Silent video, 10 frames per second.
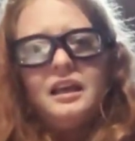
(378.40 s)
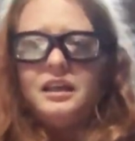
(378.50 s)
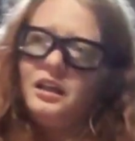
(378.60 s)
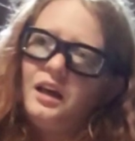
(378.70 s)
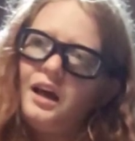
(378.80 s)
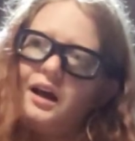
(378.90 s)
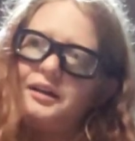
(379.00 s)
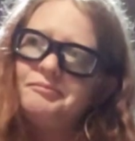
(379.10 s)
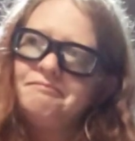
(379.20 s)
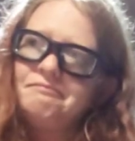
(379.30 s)

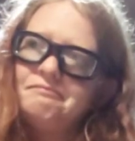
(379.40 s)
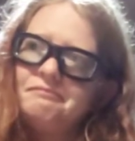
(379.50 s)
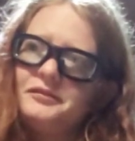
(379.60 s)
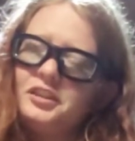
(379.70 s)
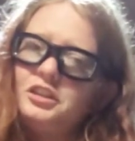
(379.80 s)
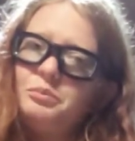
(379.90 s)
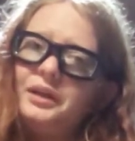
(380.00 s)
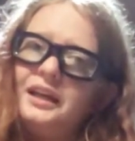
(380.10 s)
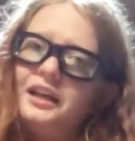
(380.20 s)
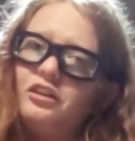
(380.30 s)
Yeah,
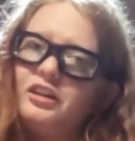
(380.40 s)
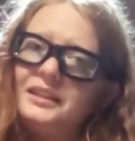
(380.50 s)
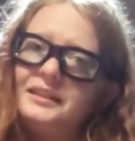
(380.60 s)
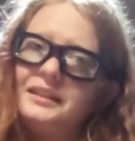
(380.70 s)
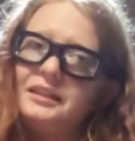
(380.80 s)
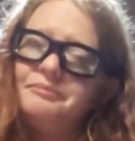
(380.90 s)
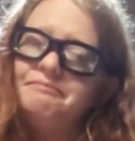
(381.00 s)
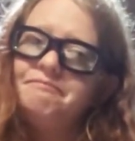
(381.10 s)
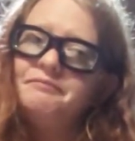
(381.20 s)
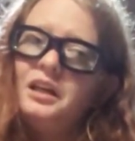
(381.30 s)
being interesting.
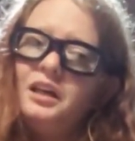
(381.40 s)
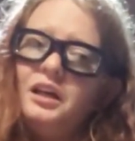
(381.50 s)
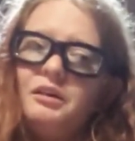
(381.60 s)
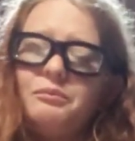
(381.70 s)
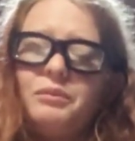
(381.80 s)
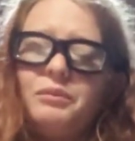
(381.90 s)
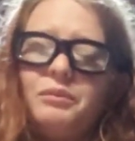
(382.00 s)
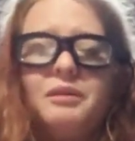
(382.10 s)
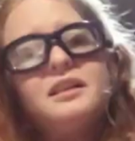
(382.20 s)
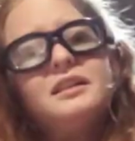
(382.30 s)
But I'm like,
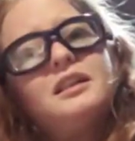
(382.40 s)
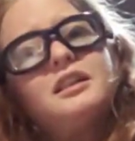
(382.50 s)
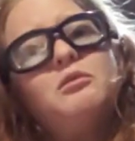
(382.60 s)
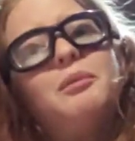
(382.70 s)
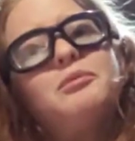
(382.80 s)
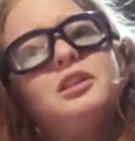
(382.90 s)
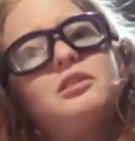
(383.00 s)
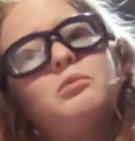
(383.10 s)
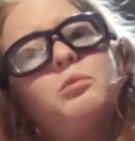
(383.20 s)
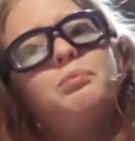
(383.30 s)
at least I can empty
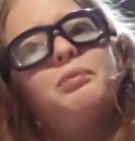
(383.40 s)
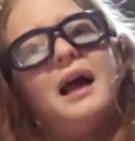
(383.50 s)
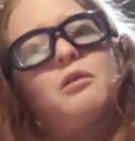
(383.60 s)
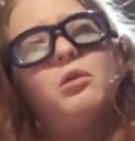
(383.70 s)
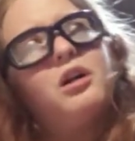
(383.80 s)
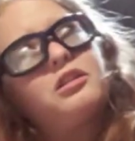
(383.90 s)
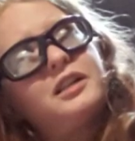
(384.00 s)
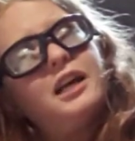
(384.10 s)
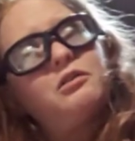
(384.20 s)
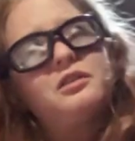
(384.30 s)
the black water
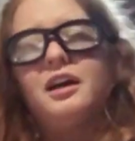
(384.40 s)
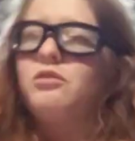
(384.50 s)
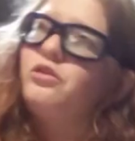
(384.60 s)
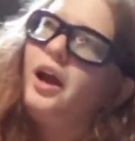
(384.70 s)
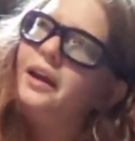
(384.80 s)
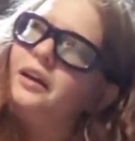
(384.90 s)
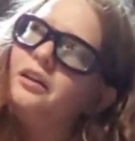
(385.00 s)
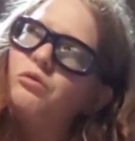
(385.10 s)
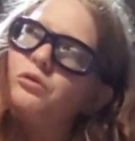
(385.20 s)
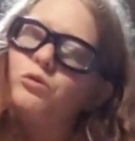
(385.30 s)
tank without dragging it
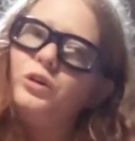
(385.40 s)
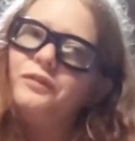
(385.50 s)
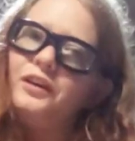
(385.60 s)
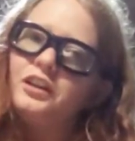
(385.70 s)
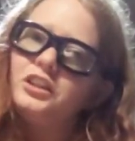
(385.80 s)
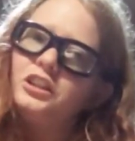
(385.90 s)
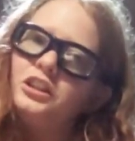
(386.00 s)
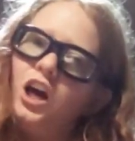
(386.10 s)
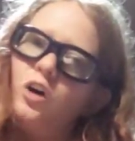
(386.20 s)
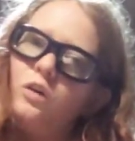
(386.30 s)
through three feet of snow